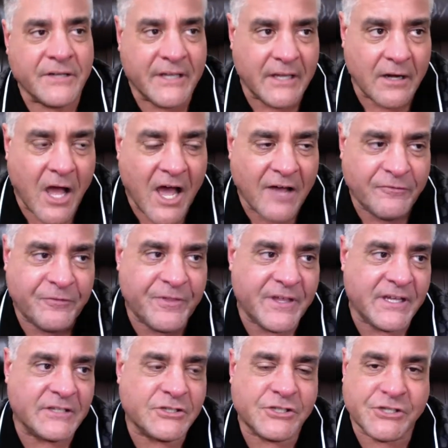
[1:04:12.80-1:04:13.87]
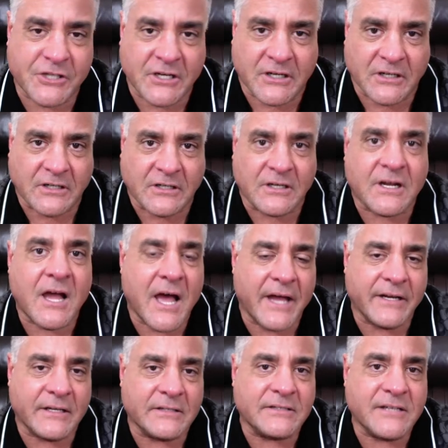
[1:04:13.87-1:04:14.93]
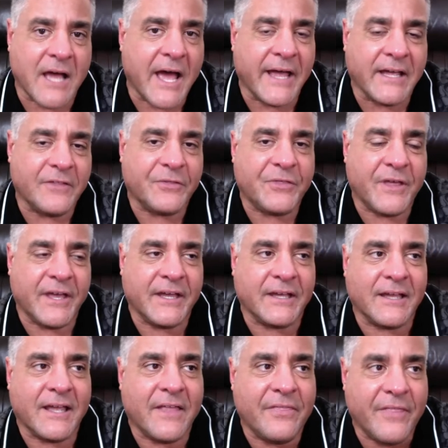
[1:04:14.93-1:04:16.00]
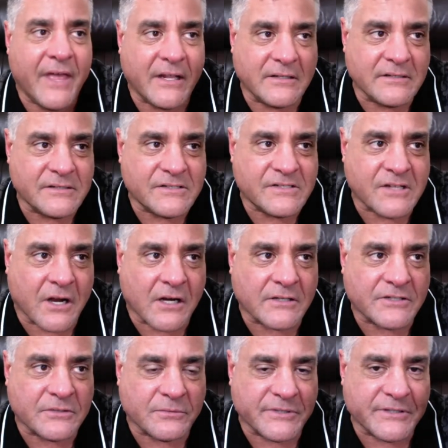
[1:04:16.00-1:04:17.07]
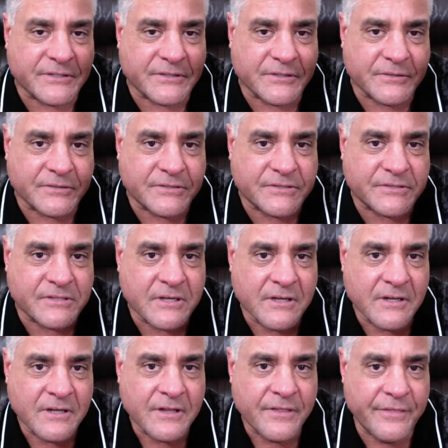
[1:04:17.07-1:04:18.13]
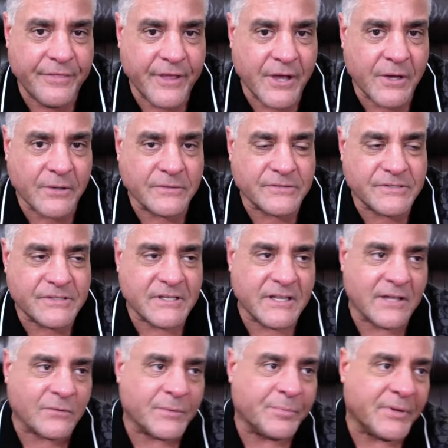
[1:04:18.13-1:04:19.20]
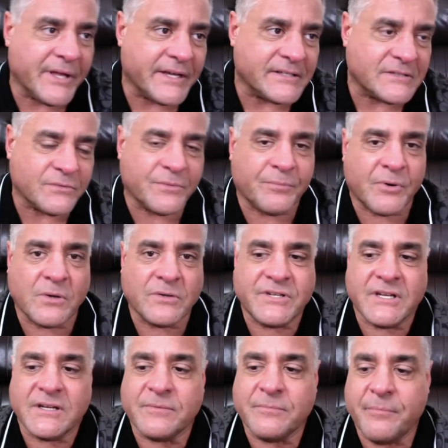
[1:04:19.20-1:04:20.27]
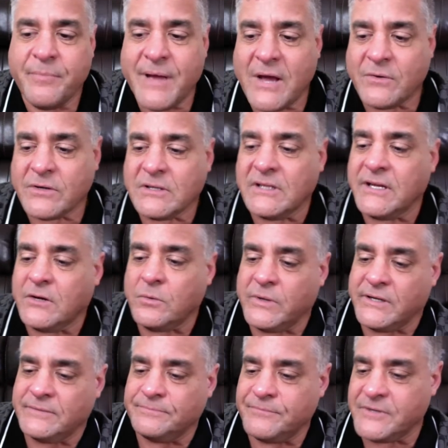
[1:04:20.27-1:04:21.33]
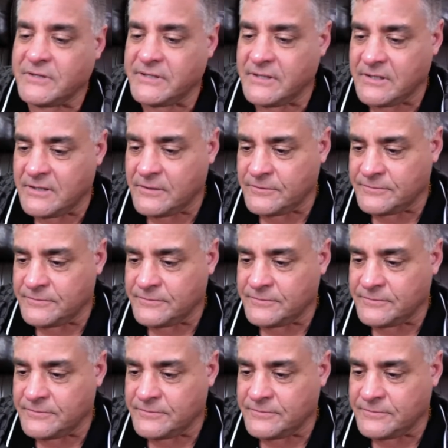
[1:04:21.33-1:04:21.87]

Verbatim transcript: Get off the sugar kind of diet thing, and then start to reduce those, and then replace with protein powder liquid. There you go.